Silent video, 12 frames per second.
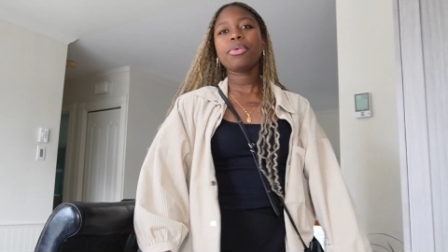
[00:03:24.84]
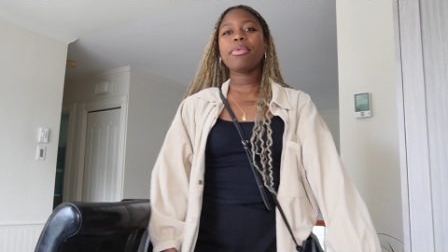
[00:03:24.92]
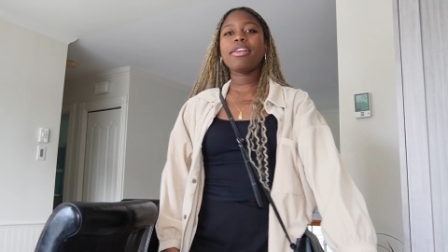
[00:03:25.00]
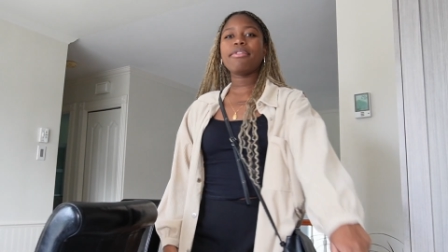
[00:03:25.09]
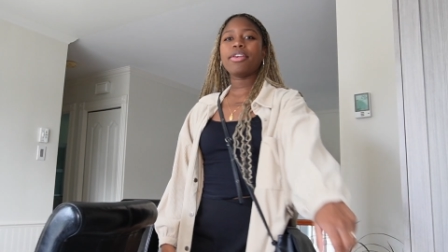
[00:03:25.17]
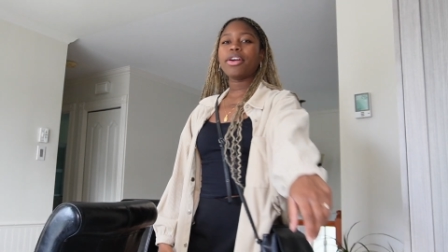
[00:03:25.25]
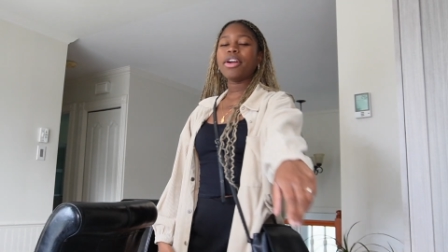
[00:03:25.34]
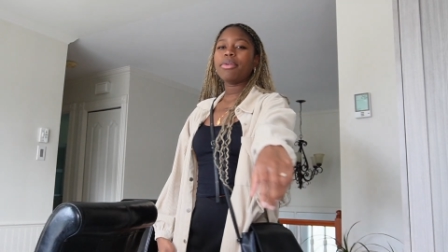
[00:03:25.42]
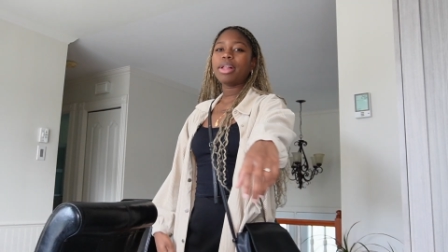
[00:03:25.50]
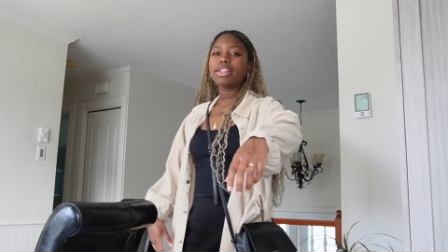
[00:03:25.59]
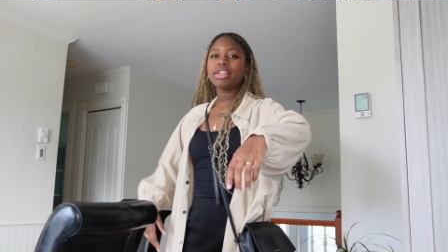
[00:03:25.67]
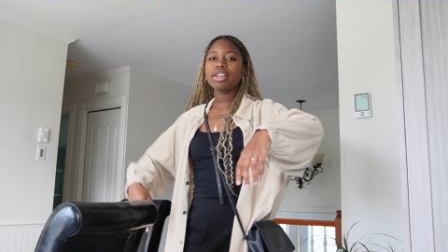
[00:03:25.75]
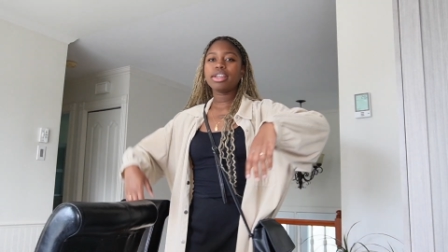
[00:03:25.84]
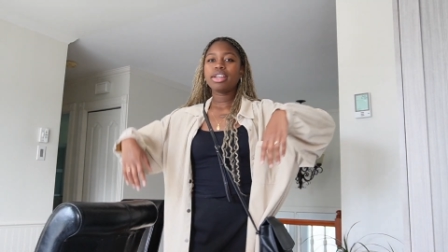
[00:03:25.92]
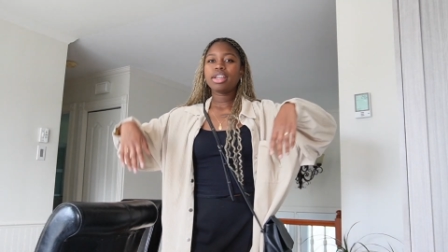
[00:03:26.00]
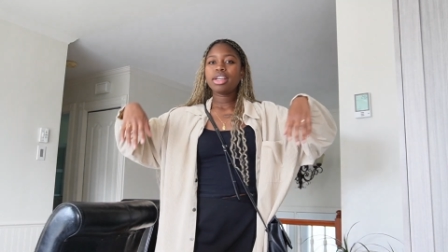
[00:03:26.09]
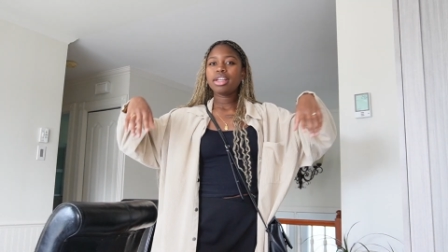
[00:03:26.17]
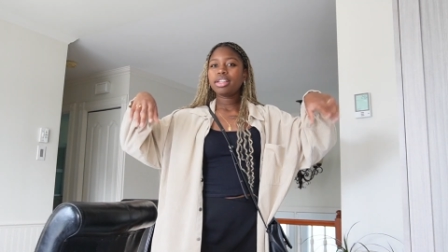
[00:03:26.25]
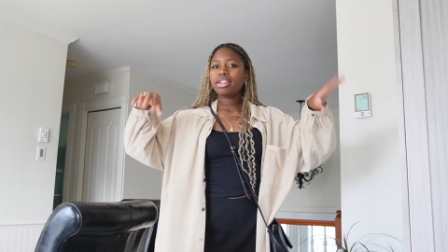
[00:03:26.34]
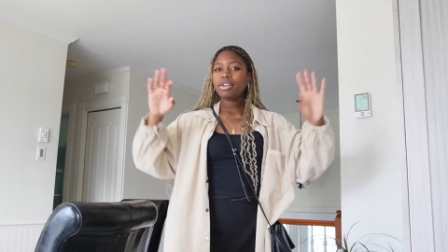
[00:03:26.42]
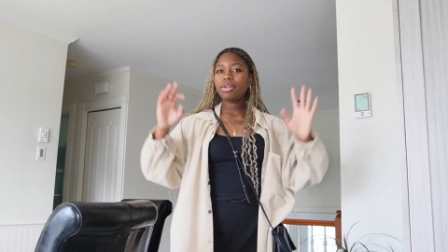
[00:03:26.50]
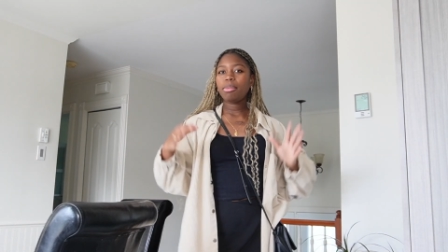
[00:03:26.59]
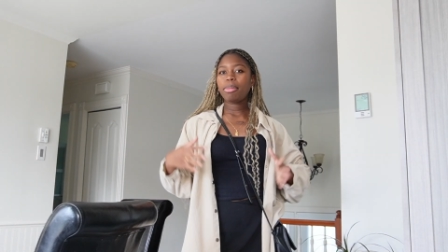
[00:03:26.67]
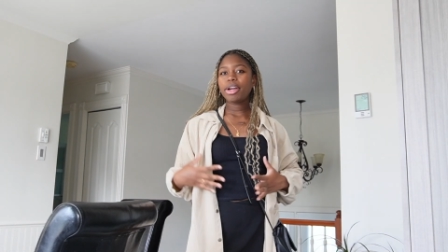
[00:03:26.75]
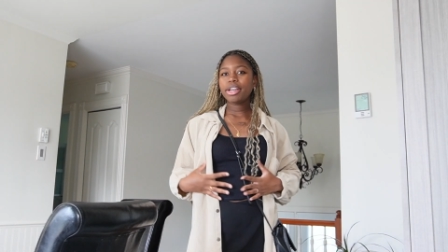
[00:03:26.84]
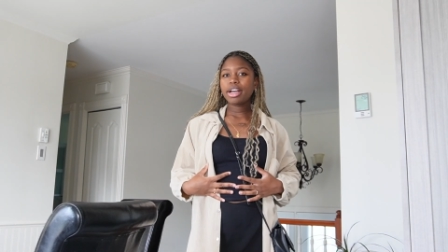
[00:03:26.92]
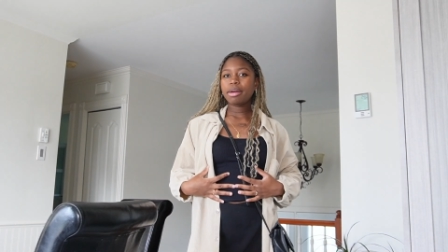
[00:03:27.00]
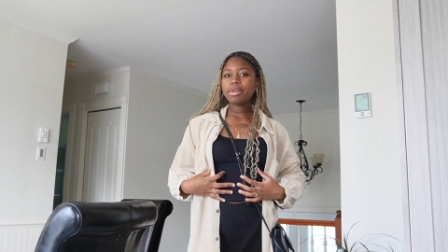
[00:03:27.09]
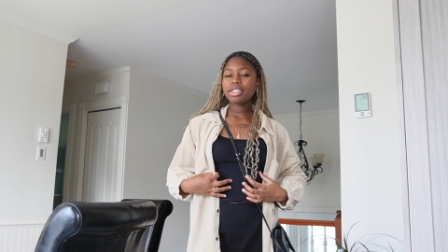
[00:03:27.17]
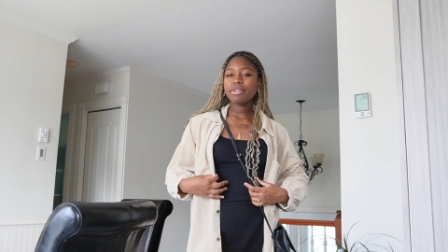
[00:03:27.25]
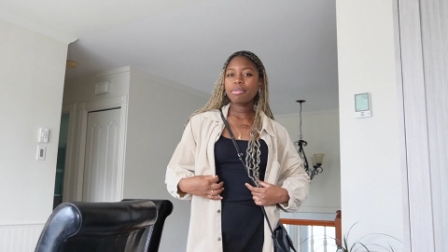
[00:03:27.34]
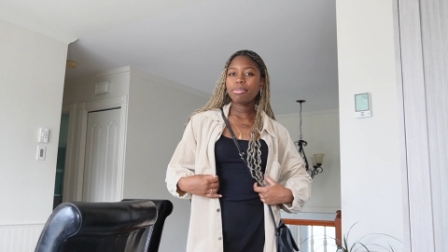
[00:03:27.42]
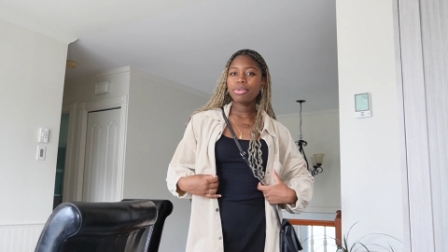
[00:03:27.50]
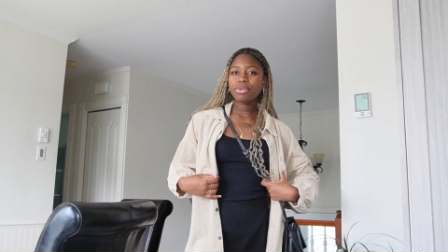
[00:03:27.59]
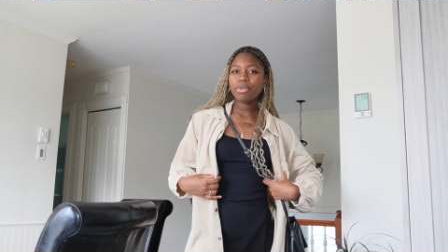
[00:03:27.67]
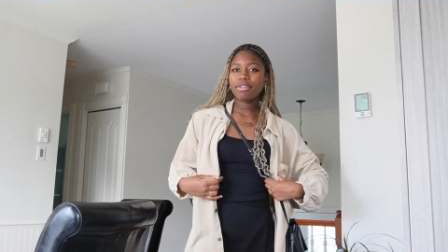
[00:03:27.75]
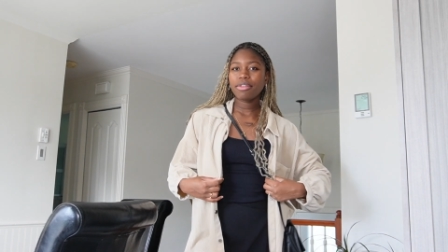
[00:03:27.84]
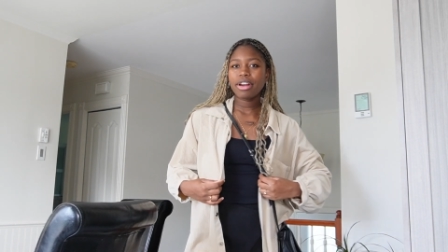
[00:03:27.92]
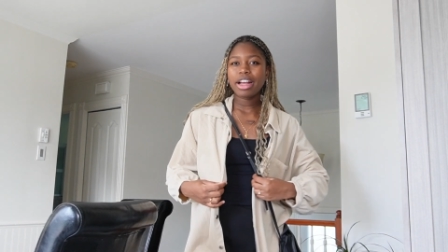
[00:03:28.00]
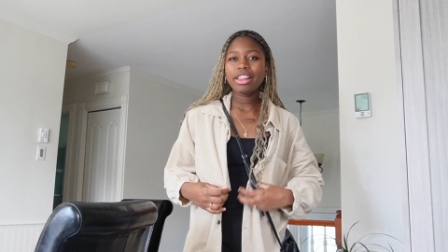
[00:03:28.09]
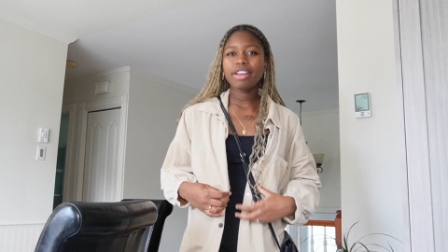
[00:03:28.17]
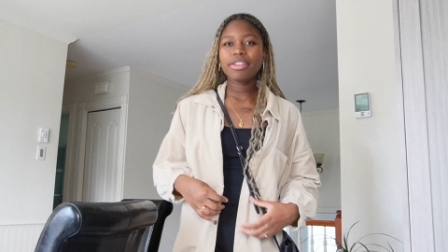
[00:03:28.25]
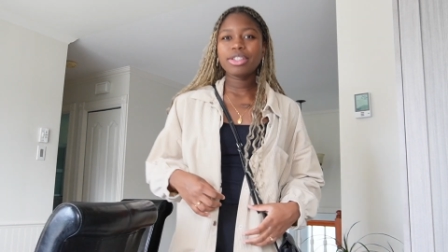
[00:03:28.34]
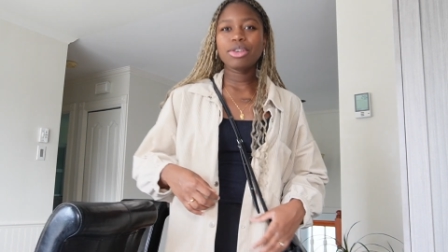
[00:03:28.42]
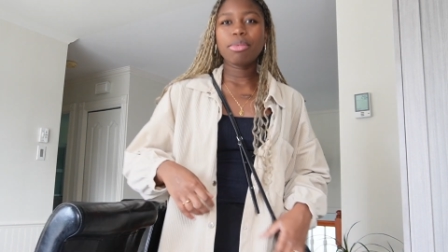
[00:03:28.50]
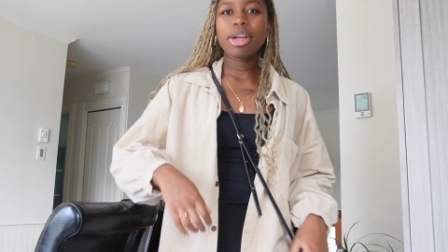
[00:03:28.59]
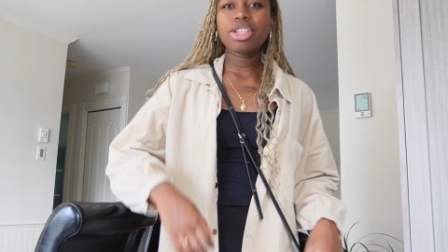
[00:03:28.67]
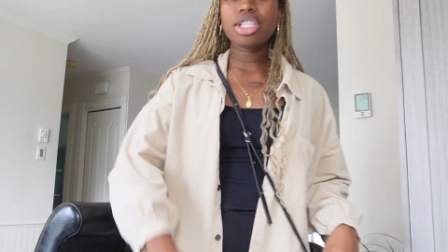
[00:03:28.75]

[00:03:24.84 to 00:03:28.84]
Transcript: River. Well, the little button up is from Moon River. I love it so much.